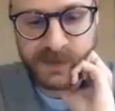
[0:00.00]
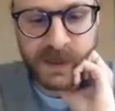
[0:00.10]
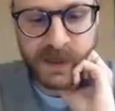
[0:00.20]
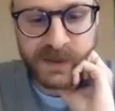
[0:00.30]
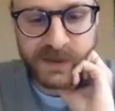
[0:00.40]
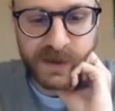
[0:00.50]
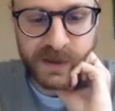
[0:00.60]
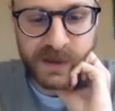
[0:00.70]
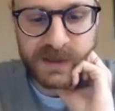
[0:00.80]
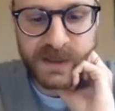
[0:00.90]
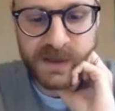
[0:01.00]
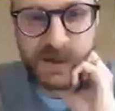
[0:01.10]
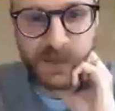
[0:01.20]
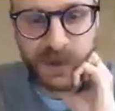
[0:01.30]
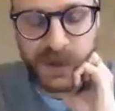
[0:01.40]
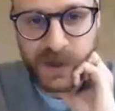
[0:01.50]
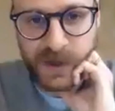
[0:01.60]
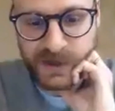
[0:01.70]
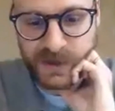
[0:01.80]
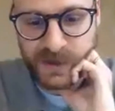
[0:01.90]
Sartre is here the
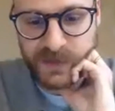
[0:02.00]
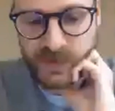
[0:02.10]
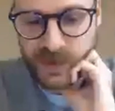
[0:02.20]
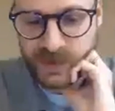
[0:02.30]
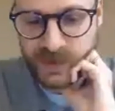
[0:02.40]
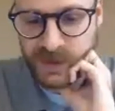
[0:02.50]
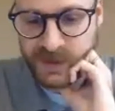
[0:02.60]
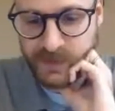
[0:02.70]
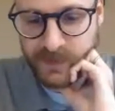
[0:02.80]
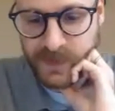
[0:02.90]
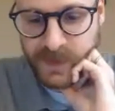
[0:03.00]
precursor of structuralism,